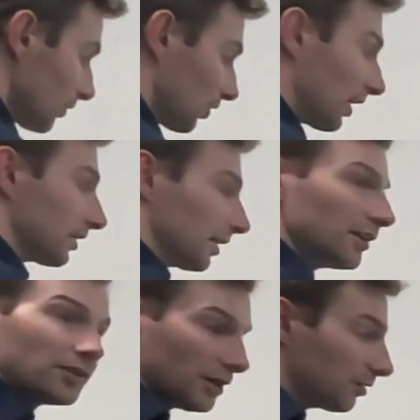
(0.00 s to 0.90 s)
again
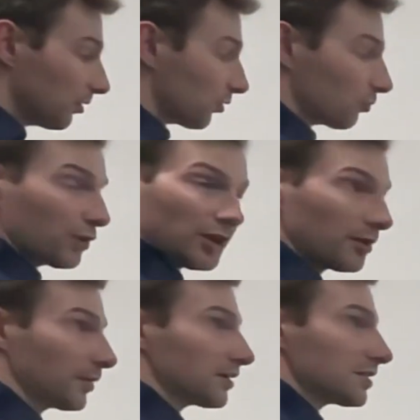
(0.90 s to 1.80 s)
in the
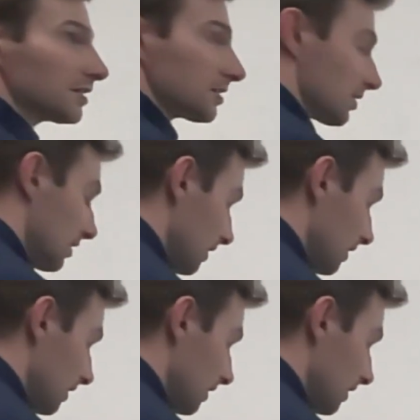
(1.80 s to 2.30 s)
polar basis,